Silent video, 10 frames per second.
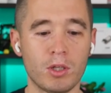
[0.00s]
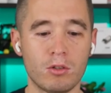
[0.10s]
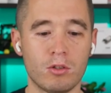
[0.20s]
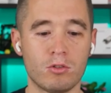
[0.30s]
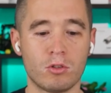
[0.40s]
to
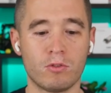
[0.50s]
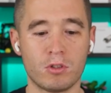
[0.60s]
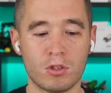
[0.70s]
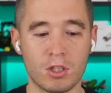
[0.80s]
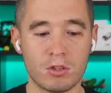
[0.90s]
this
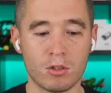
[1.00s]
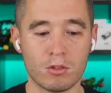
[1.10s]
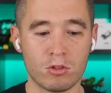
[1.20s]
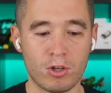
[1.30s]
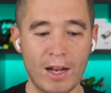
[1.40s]
servitization
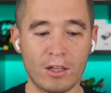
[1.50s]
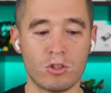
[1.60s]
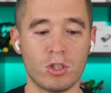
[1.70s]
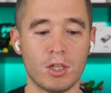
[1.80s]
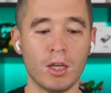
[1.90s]

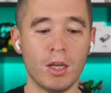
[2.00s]
strategy